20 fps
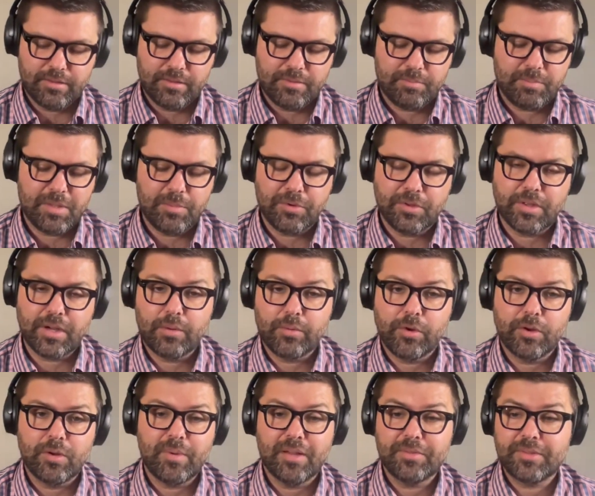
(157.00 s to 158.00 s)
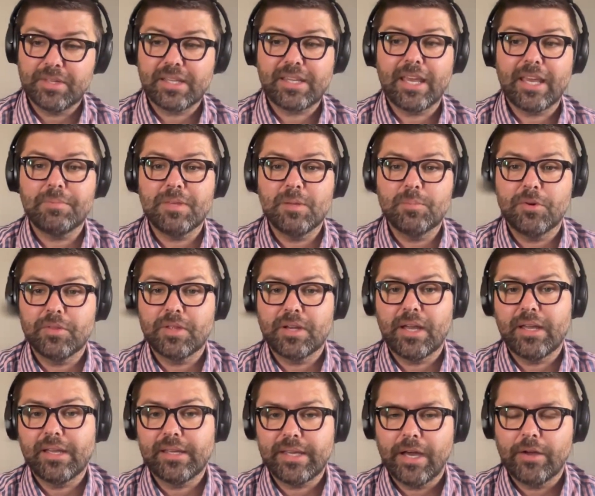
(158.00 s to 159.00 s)
People that I wrote about, the gay people that
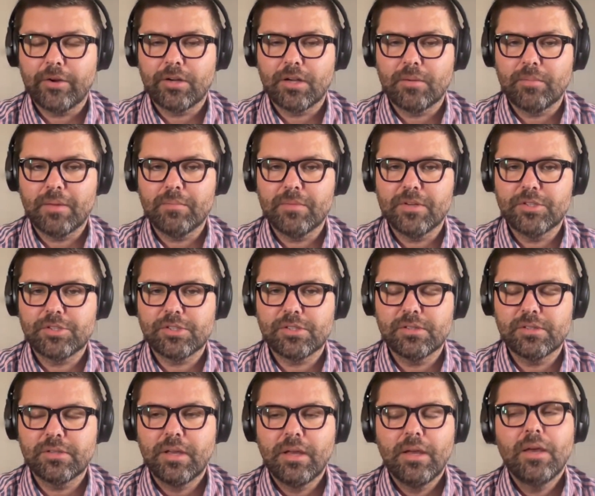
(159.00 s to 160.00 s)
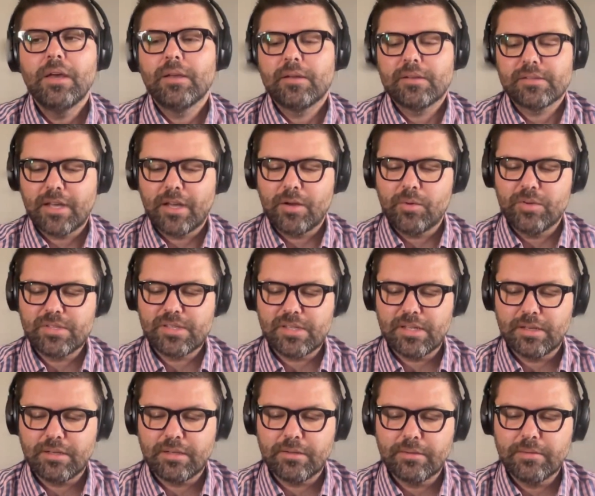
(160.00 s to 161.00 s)
I encountered on my mission, because I was
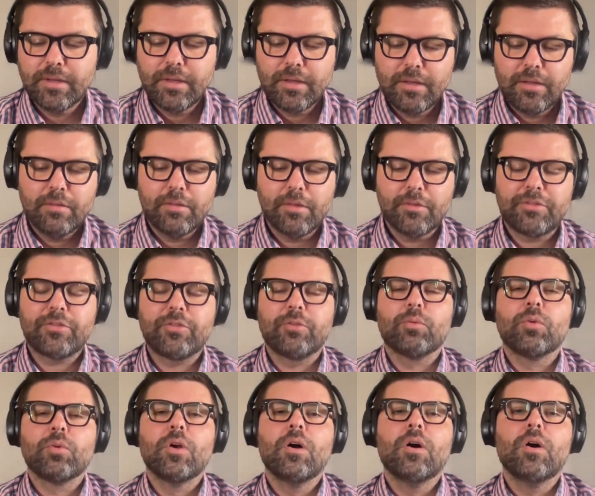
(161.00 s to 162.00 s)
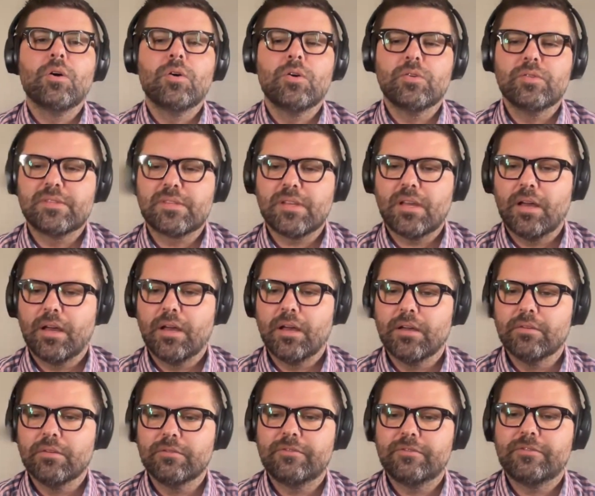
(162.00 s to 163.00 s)
in the throes
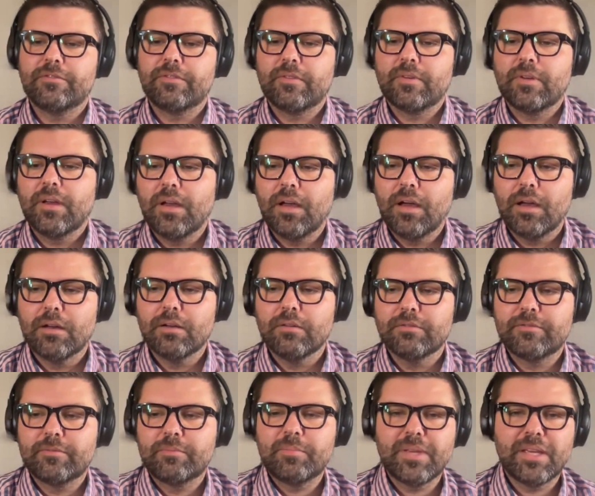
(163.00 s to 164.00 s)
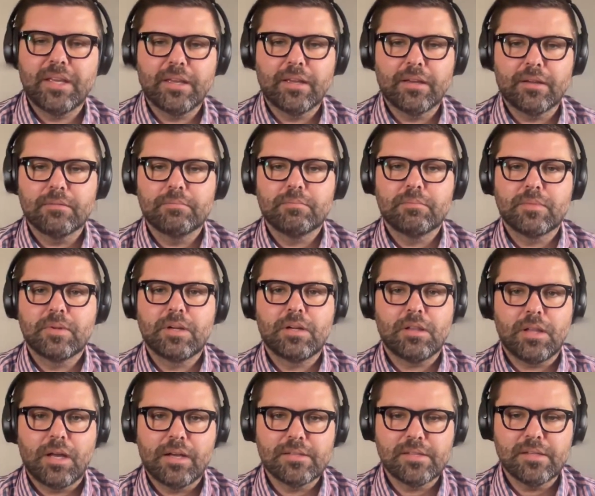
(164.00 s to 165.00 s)
of being
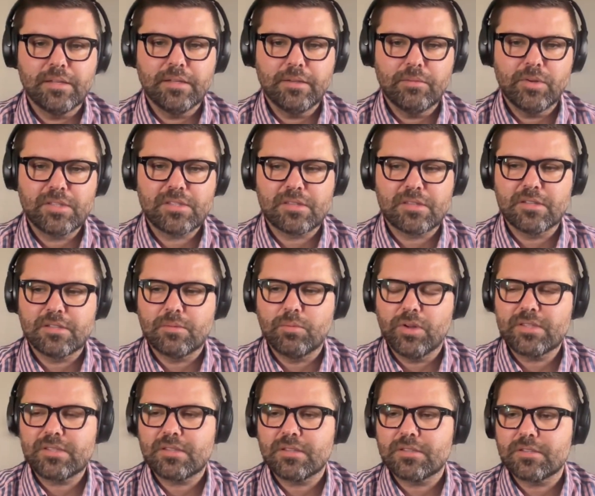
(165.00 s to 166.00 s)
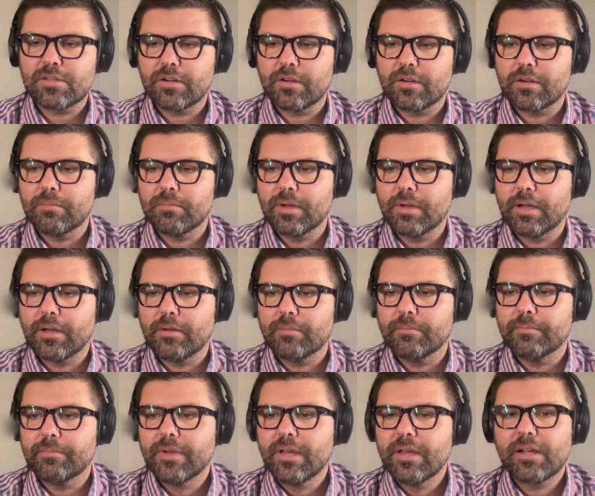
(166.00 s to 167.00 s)
closeted. What's the
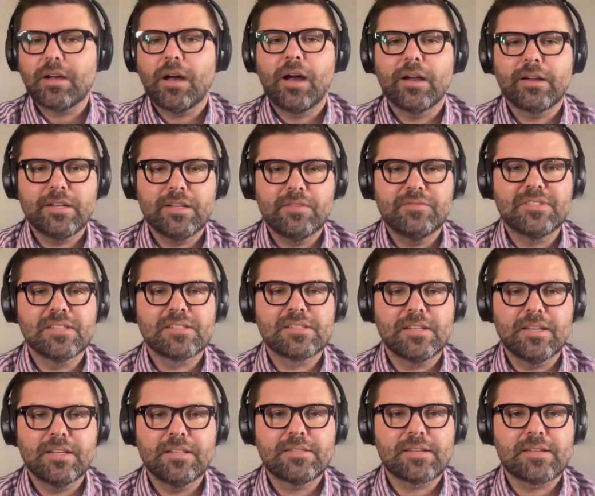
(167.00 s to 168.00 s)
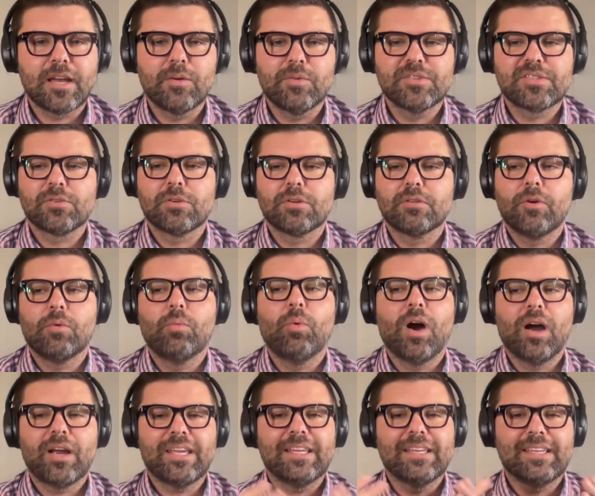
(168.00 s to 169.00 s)
term? Cognitive dissonance. I was sort of a
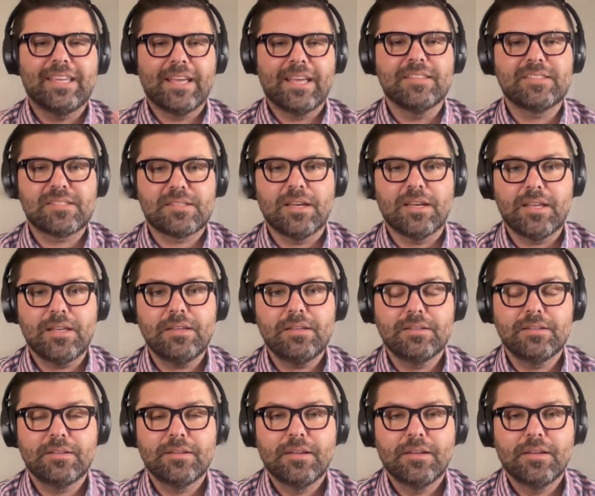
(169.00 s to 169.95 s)
walking case study.